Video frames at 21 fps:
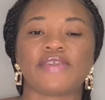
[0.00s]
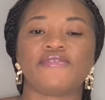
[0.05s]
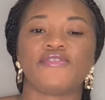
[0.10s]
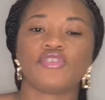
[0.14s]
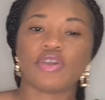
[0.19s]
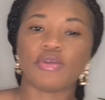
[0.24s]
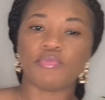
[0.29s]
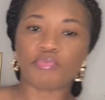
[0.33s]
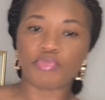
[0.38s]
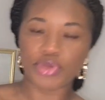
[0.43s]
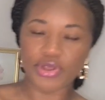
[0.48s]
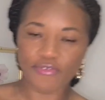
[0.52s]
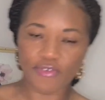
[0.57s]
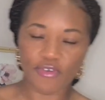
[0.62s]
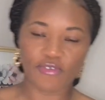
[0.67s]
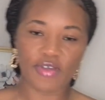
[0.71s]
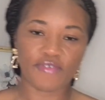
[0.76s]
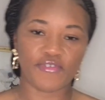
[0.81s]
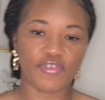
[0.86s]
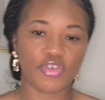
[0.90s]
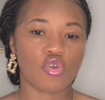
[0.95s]
give you a brief
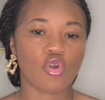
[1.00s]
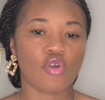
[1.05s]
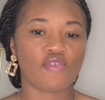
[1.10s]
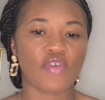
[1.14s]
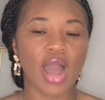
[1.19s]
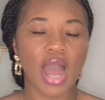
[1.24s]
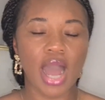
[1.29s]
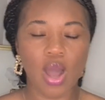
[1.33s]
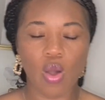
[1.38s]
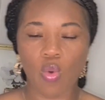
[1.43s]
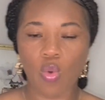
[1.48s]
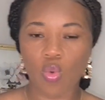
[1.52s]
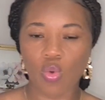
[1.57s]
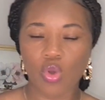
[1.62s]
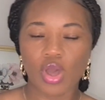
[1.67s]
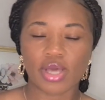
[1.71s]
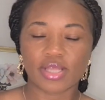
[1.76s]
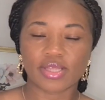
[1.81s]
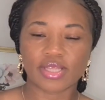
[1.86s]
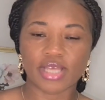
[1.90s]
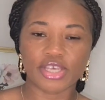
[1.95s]
overview of how
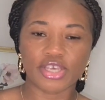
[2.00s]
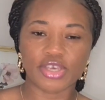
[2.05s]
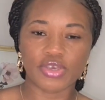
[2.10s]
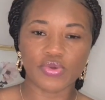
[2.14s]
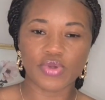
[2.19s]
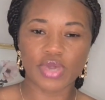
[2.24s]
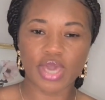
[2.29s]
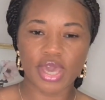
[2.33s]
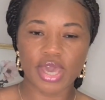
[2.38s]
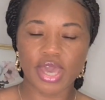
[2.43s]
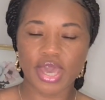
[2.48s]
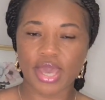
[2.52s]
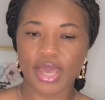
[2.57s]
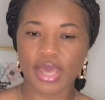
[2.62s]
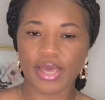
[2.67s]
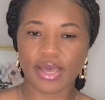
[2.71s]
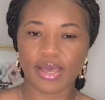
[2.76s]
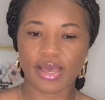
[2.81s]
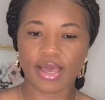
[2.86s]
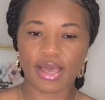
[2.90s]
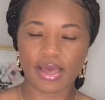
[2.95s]
the
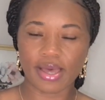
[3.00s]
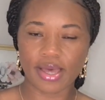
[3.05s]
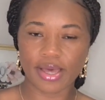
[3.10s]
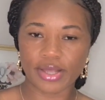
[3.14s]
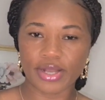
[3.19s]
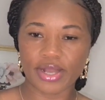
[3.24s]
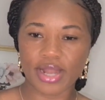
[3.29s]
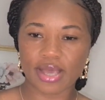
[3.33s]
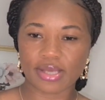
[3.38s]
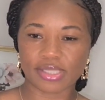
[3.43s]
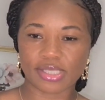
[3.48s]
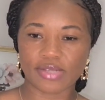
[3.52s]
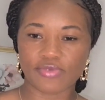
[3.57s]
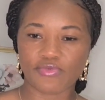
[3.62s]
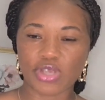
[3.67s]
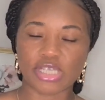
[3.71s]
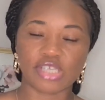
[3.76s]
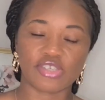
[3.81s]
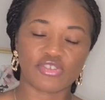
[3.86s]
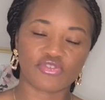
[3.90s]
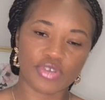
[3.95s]
UK nursing
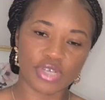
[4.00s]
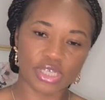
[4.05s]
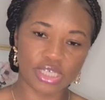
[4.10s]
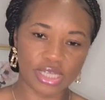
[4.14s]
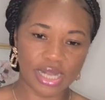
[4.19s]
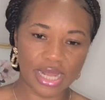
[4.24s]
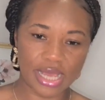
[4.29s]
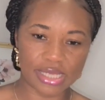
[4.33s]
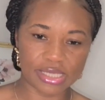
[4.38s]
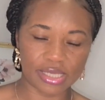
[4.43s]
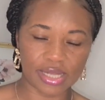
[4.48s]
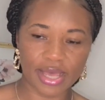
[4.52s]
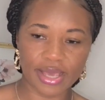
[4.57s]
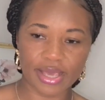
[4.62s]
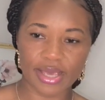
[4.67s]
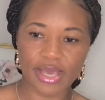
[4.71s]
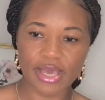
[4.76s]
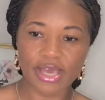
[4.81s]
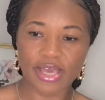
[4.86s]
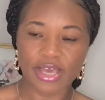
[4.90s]
registration is like.